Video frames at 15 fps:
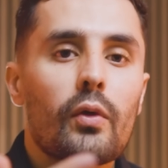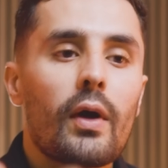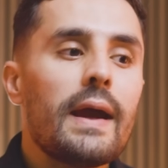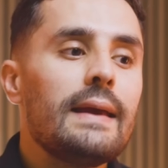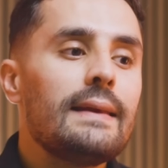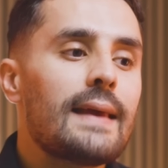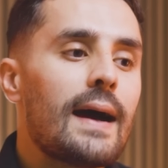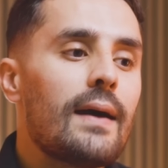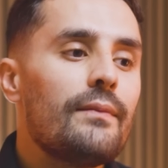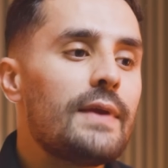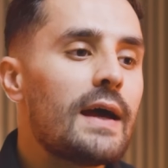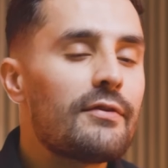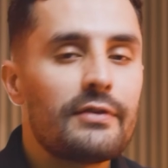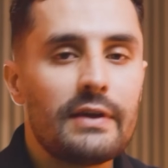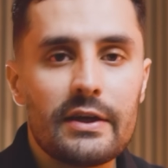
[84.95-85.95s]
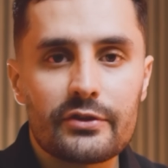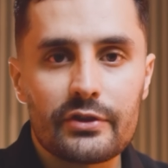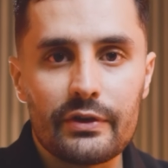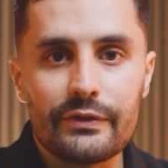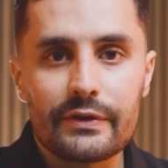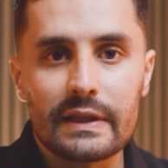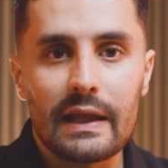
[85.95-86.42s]
You're writing down
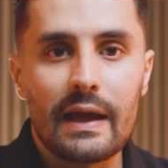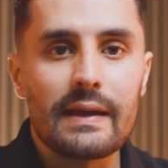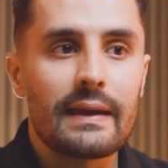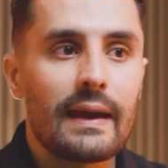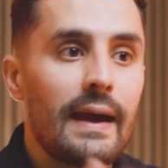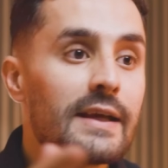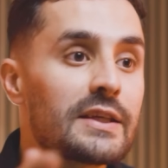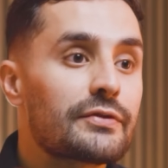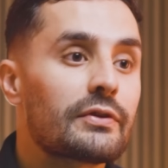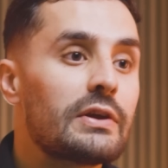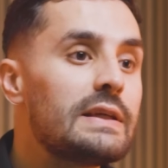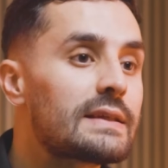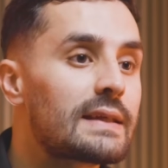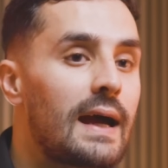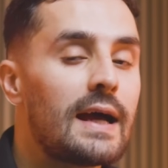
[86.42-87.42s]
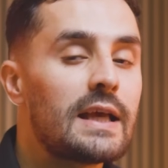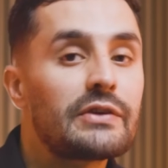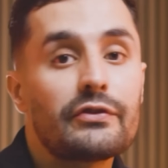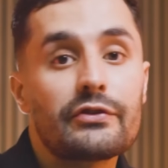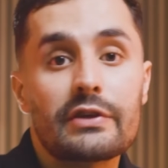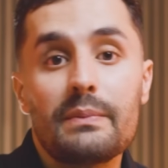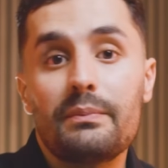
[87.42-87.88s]
definitions like S3
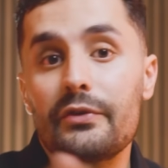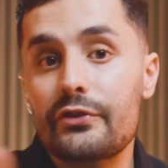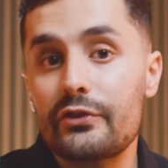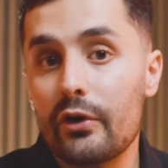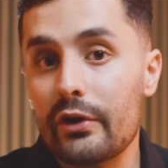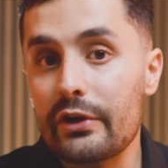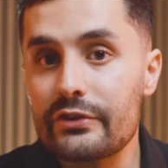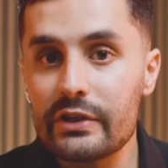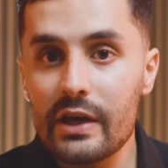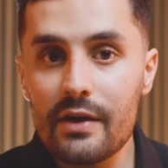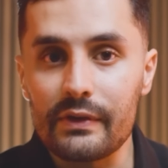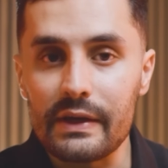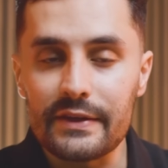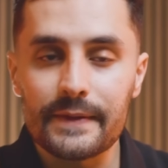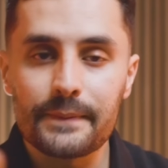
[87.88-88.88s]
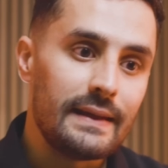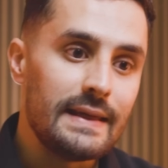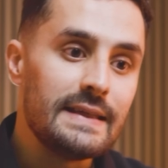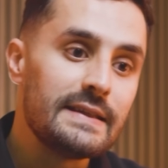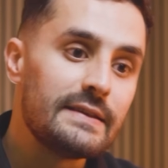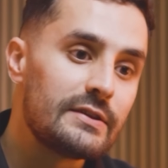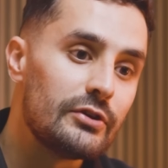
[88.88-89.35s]
stands for Simple Storage Service and
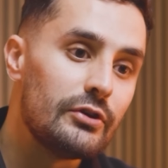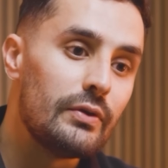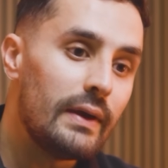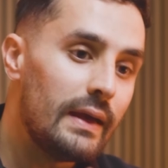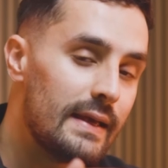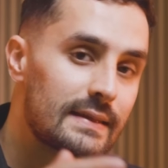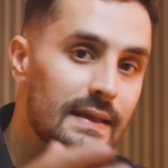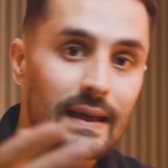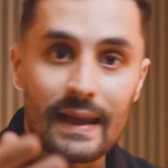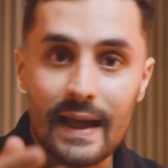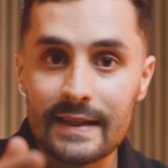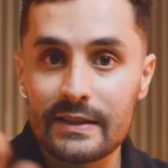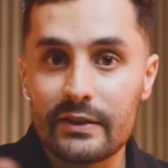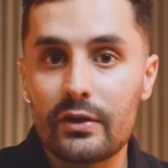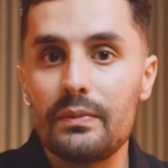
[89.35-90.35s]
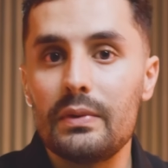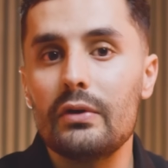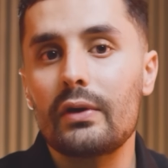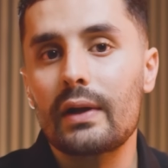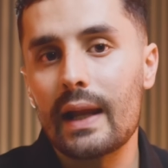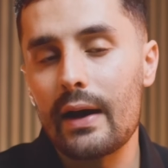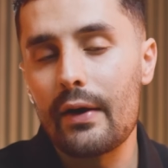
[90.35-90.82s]
EC2 is Elastic
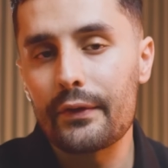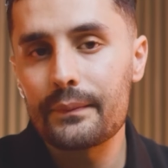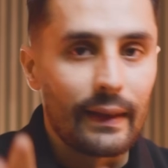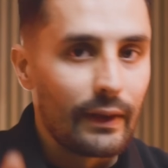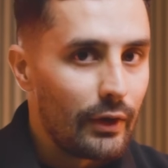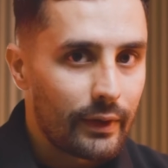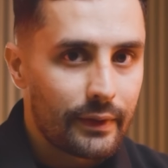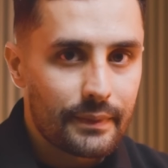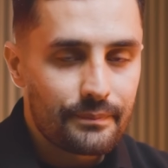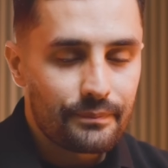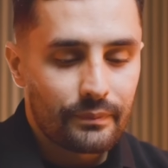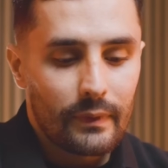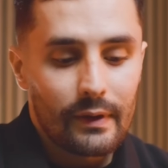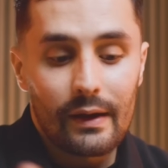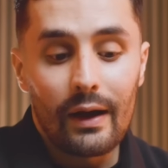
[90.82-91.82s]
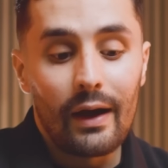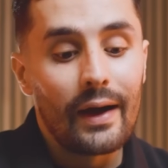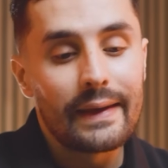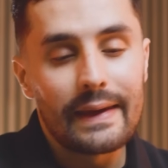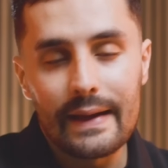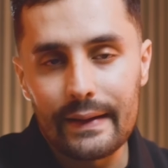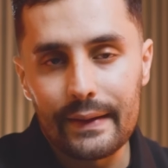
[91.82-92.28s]
Compute Cloud. And look,
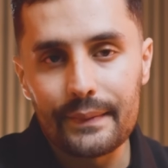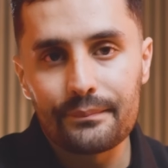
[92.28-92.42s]
I get